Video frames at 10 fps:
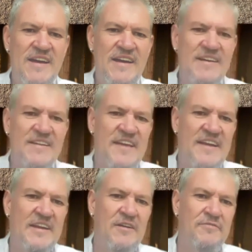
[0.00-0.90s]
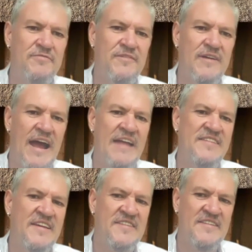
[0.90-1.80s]
understanding of
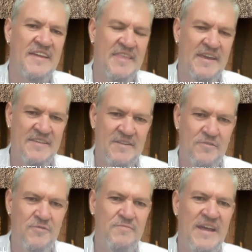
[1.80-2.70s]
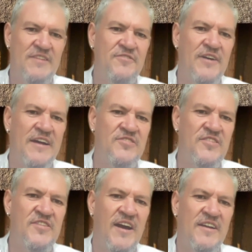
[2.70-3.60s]
ancestors, I think, is a good place for us to
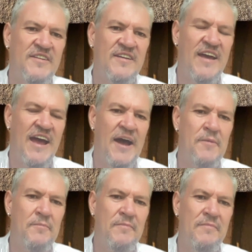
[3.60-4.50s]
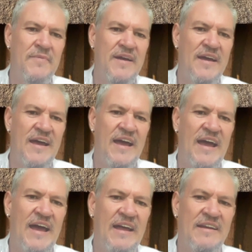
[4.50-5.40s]
start. Um,
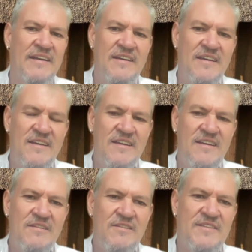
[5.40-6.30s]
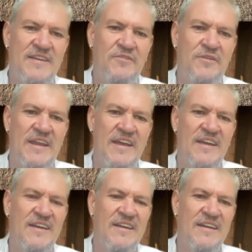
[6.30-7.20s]
and generally,
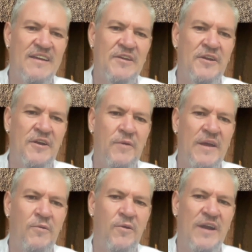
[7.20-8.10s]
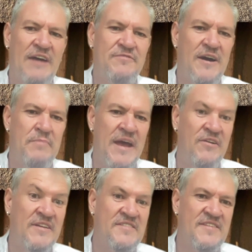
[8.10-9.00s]
you know, we all have our
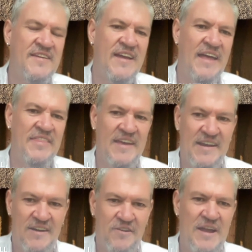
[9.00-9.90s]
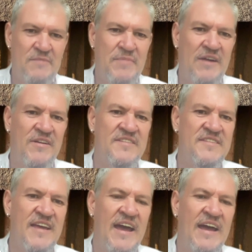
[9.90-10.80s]
parents and then our grandparents
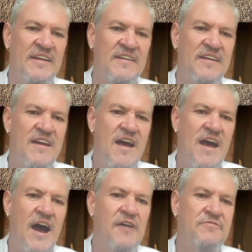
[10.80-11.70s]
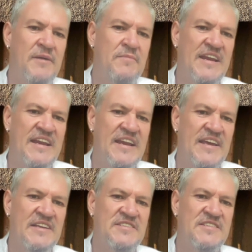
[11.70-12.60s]
and our family
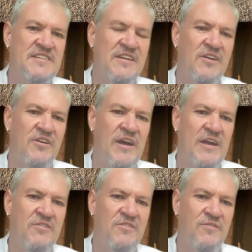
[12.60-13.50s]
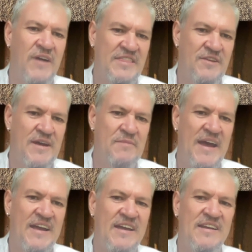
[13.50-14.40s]
lineage going right the way
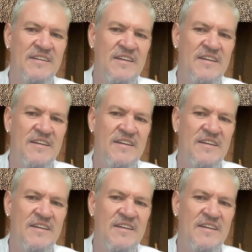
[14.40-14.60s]
back. And